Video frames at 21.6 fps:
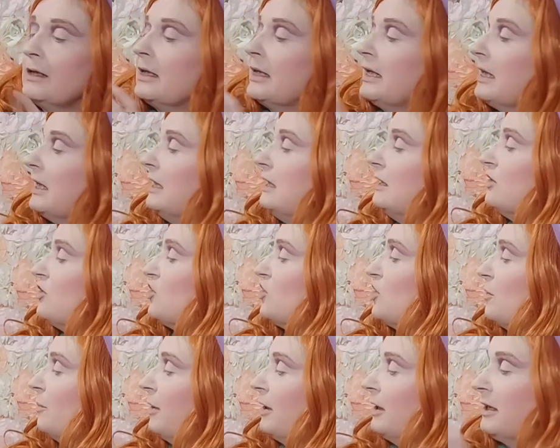green
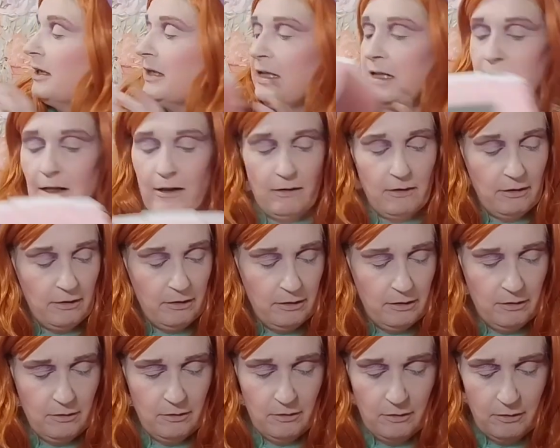shimmer here,
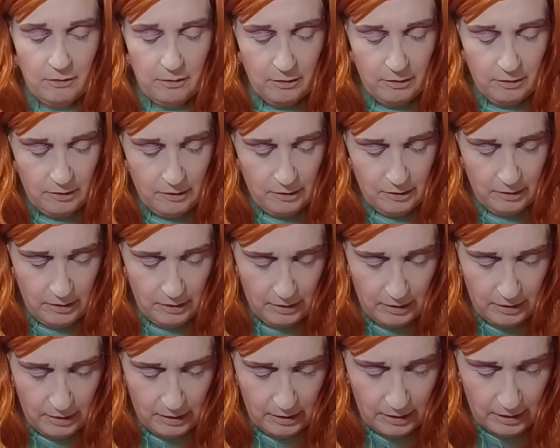and
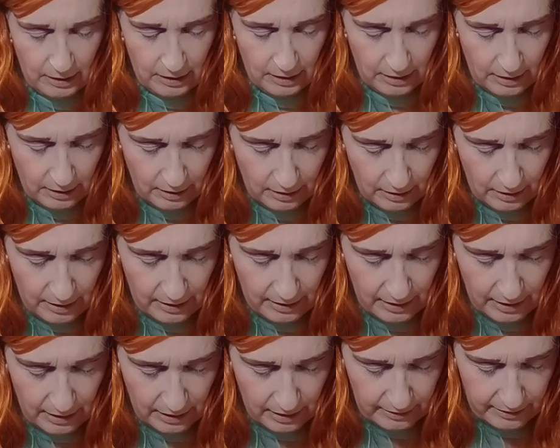
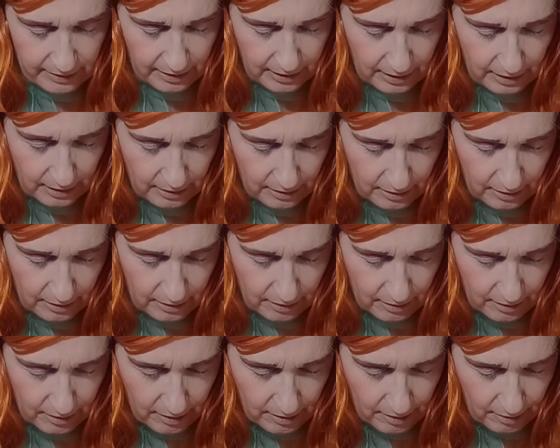that
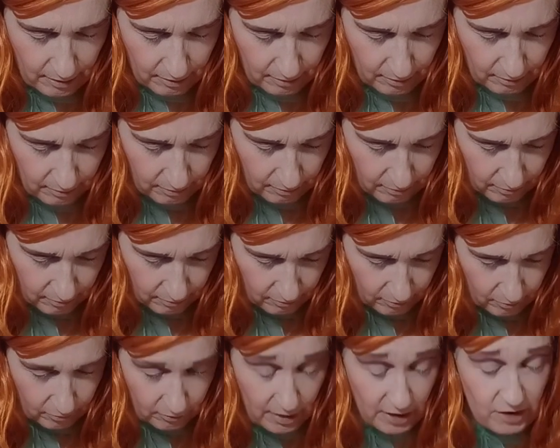is,
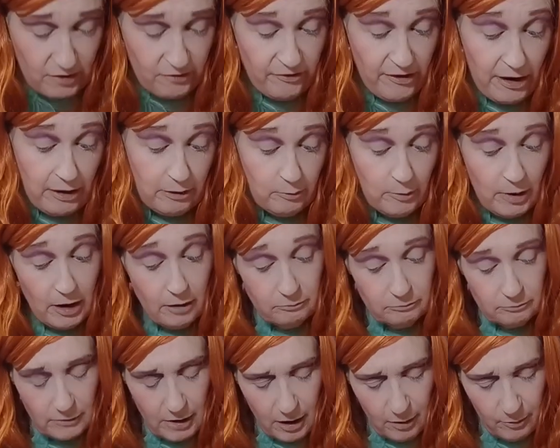oh, that's Velma,
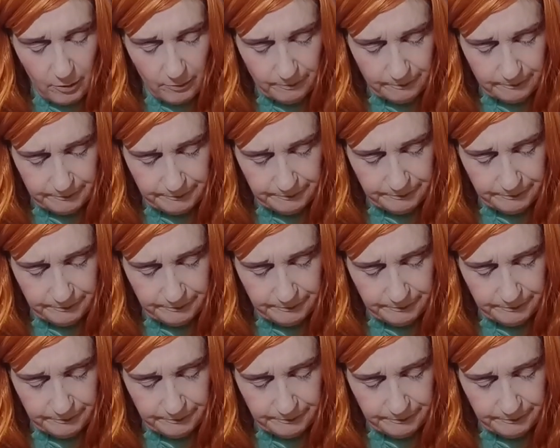that one.